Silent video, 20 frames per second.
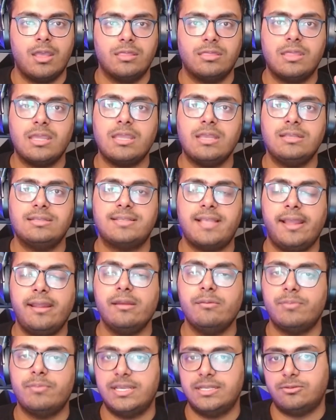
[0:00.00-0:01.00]
The
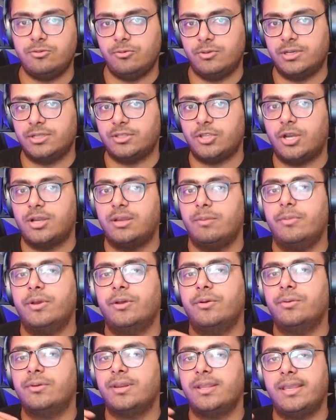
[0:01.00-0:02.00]
second piece we want to talk
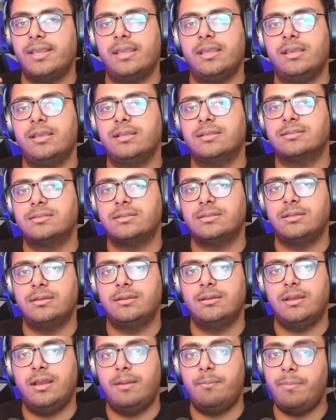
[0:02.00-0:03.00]
about is
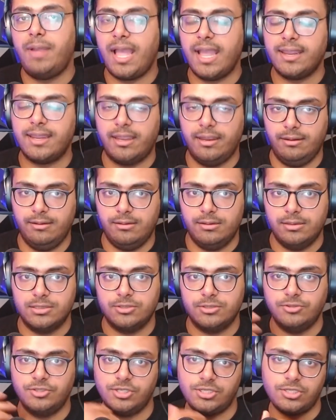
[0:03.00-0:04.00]
a backend.
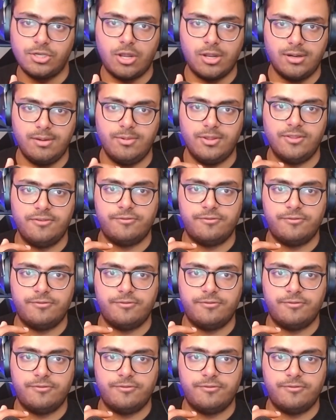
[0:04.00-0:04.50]
So we just talked about the